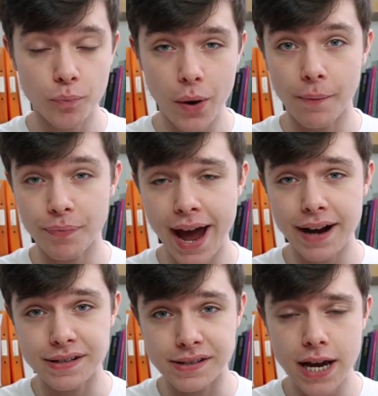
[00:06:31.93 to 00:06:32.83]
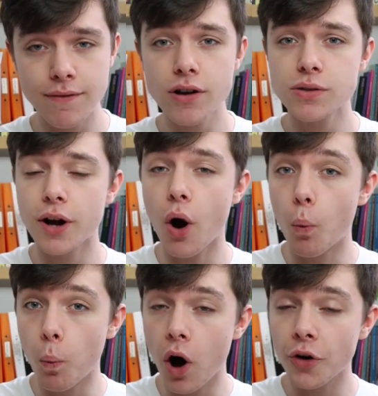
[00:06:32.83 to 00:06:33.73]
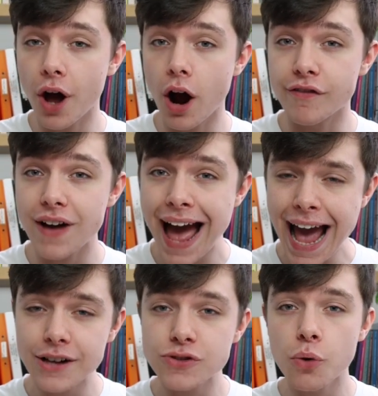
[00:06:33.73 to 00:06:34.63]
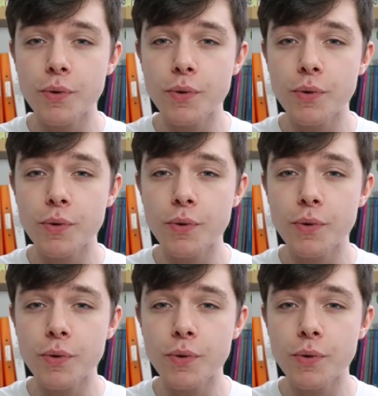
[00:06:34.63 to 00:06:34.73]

well, x is 0, so we've got 1 over x,